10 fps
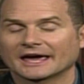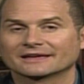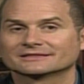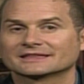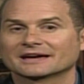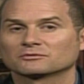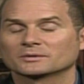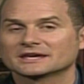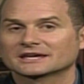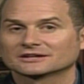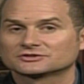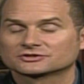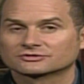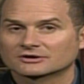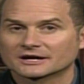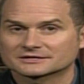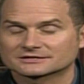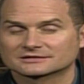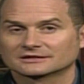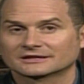and that we can trust